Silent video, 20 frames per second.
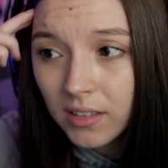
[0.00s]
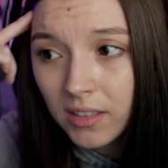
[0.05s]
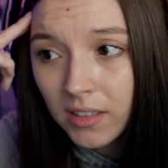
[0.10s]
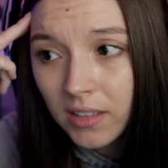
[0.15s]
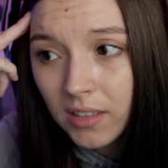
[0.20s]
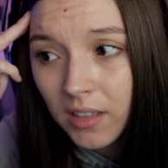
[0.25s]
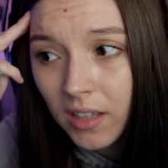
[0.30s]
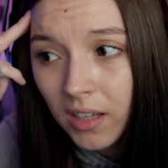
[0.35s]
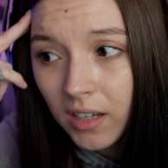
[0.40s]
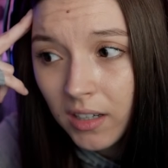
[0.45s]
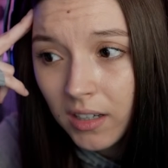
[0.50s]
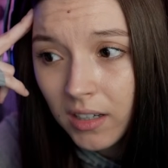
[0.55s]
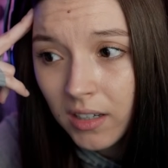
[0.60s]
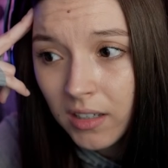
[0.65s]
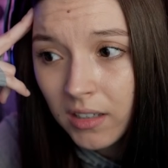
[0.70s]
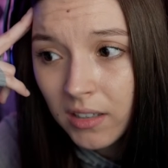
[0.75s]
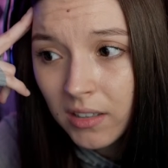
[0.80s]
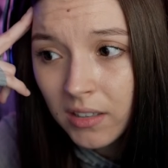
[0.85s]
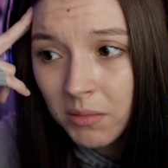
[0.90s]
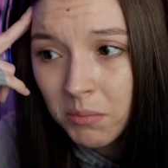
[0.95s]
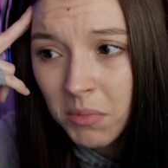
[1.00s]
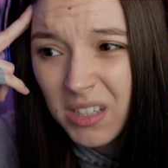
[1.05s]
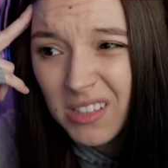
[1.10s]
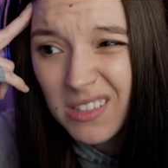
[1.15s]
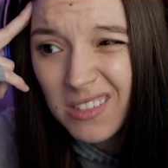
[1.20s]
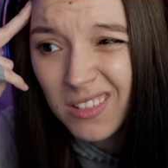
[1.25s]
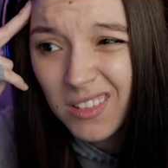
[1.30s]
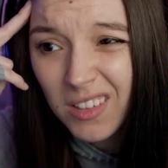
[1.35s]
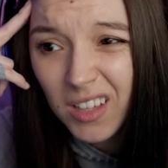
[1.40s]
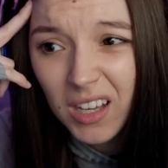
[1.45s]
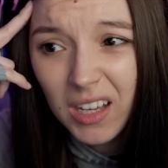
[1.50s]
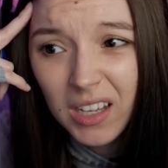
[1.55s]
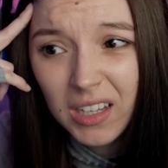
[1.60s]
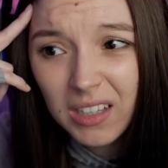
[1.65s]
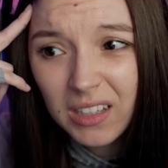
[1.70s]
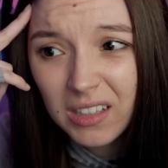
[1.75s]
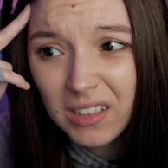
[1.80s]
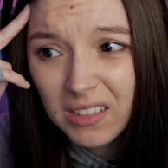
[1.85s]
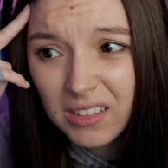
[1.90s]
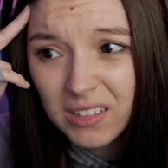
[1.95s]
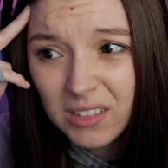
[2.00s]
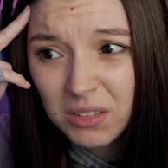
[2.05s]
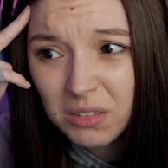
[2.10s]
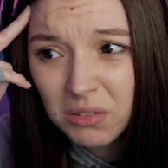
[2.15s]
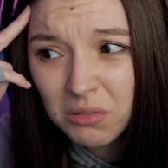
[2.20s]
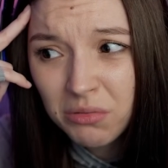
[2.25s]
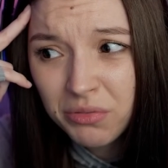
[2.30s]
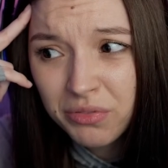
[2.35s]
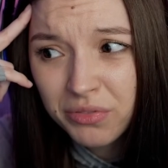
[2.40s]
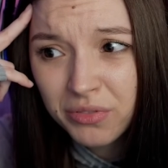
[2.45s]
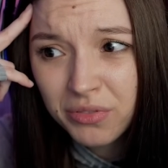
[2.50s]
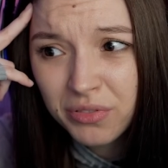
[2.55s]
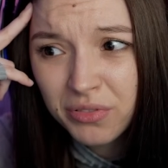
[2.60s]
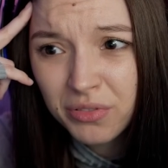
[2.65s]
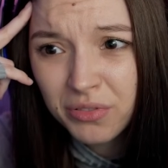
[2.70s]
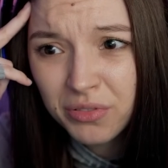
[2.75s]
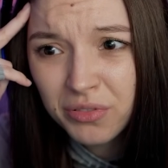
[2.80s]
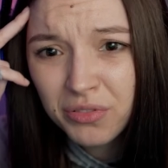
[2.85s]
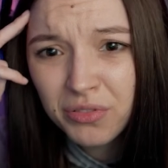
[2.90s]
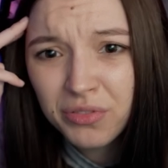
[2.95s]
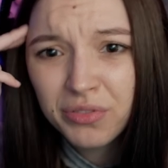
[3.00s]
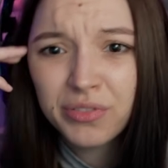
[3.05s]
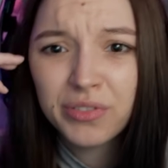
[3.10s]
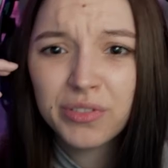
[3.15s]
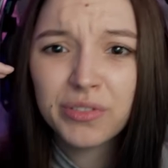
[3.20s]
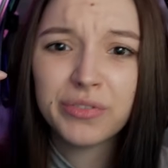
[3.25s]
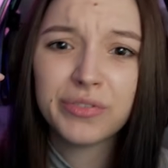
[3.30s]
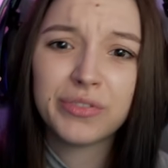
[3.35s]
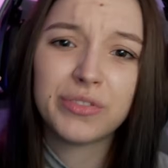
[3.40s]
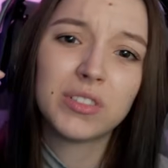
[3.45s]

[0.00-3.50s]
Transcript: Now, imagine dying like this. Oof, oof, oof, oof, oof.